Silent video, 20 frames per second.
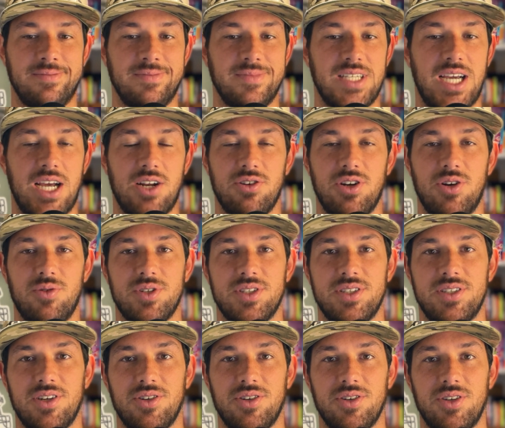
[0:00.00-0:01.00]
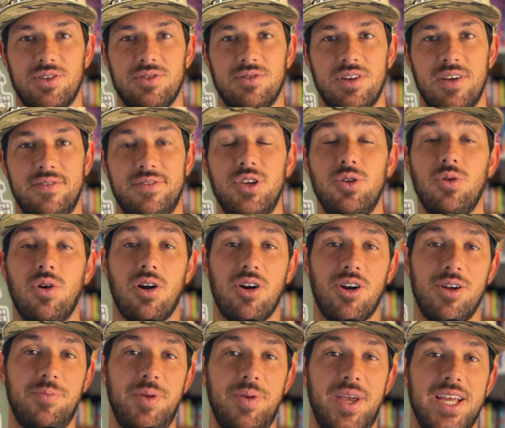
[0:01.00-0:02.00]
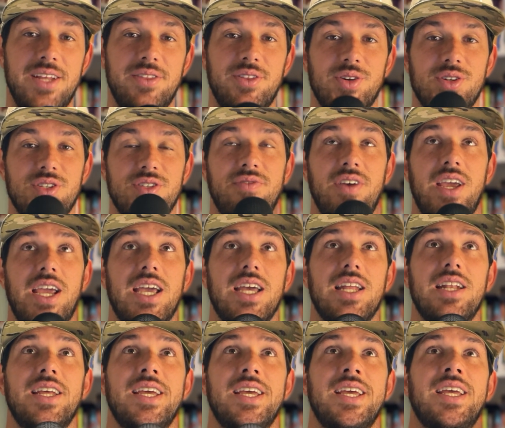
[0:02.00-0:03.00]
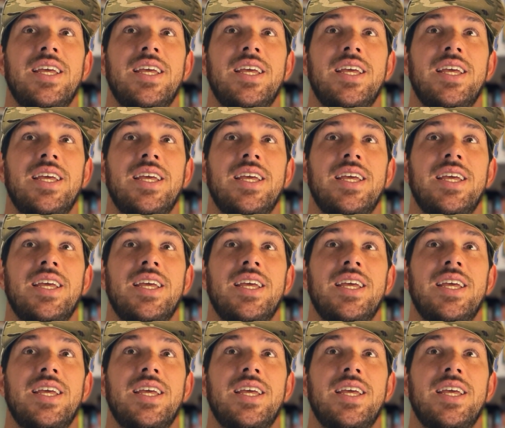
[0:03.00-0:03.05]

what to tell you. If you are a Panthers fan,